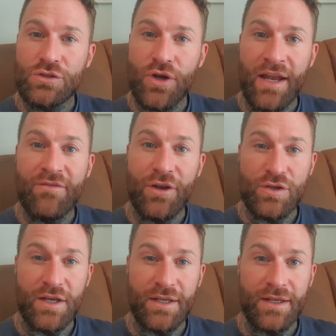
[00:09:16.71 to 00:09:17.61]
training videos
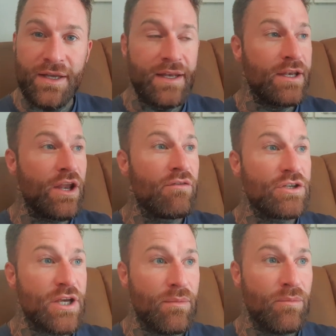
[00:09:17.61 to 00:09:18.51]
I did in another
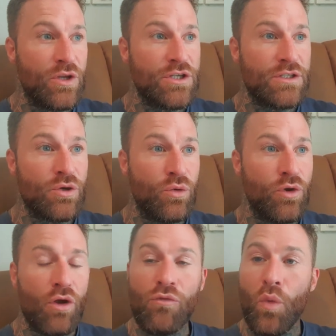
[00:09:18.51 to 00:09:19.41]
gym which is called
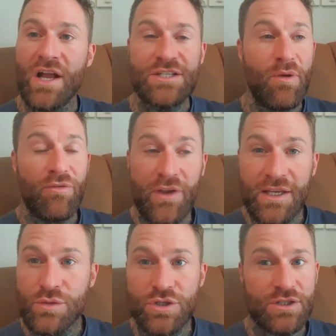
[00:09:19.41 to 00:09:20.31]
uh, Rawai Gym and
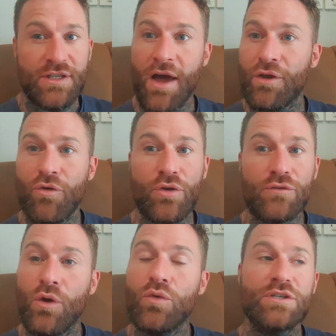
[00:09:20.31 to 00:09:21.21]
Fitness which is down the road as
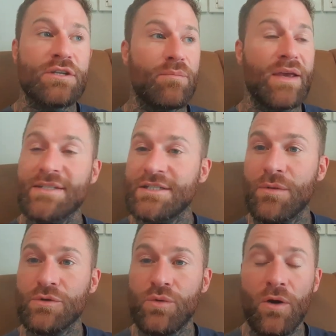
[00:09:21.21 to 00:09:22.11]
well which is an amazing gym
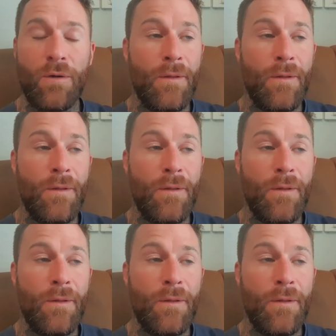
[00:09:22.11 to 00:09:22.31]
as well